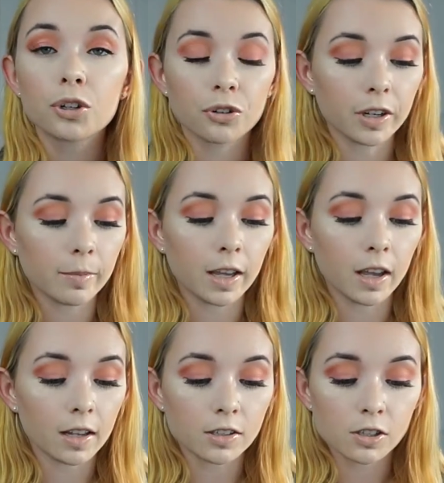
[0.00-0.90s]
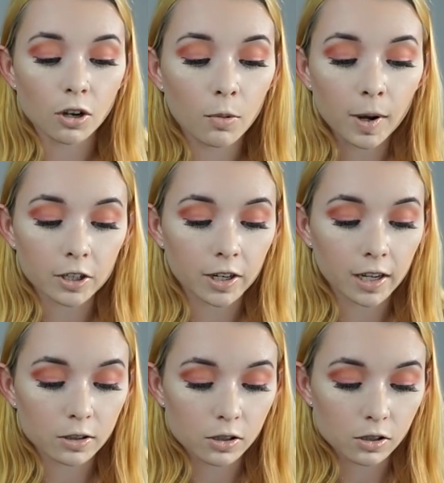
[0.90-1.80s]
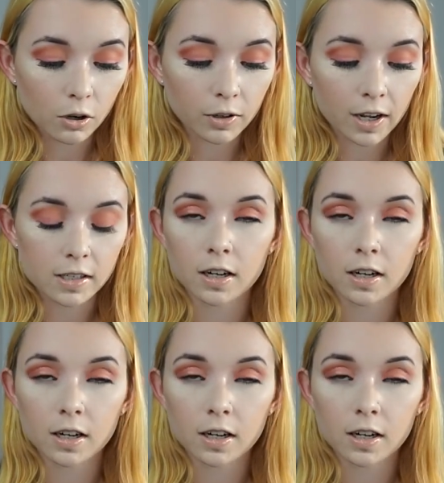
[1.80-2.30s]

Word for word: creamy and so buttery. It's so nice.